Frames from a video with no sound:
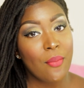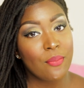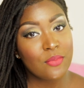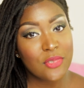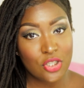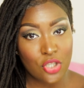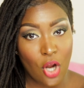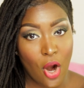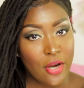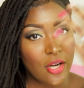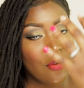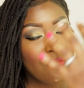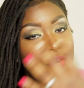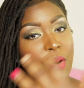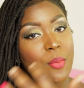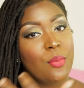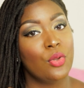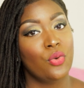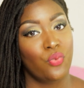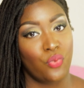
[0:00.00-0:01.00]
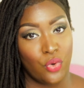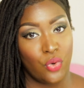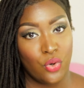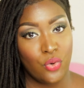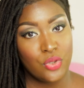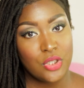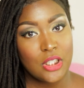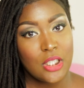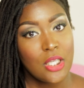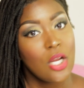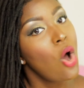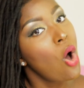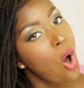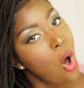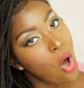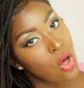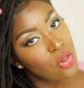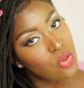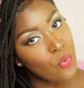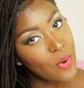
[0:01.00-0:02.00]
starting from the root
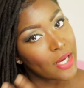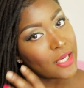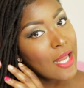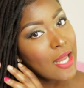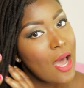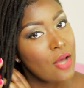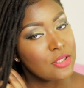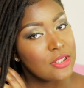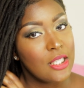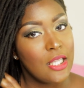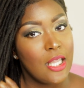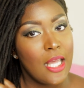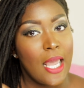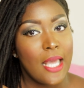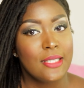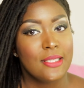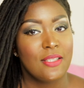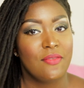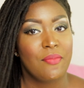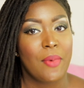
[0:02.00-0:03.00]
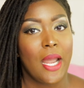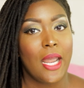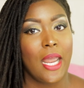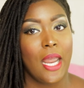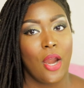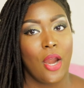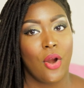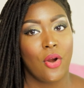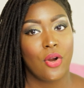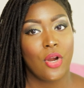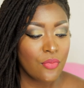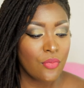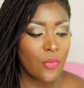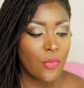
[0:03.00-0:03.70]
all the way down to the ends of my hair.